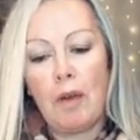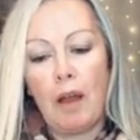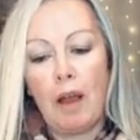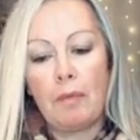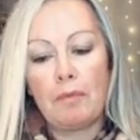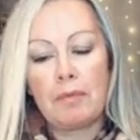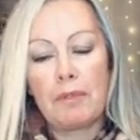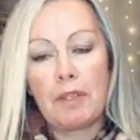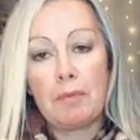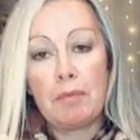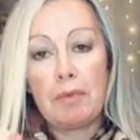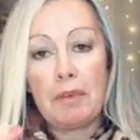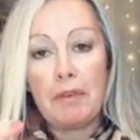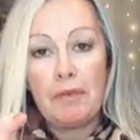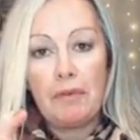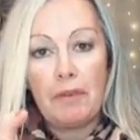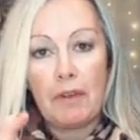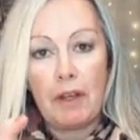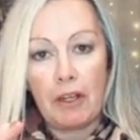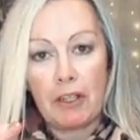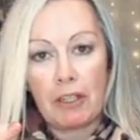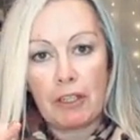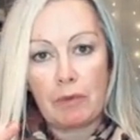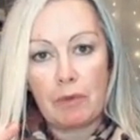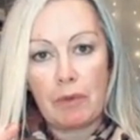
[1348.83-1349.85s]
up to be
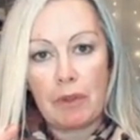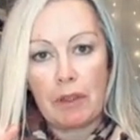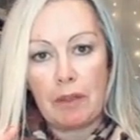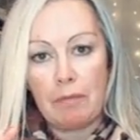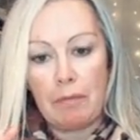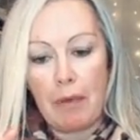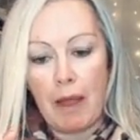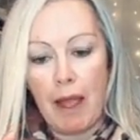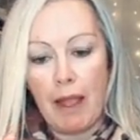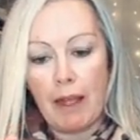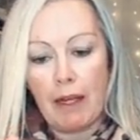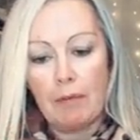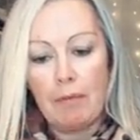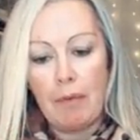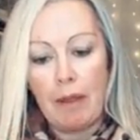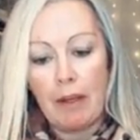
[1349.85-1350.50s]
flush with the back,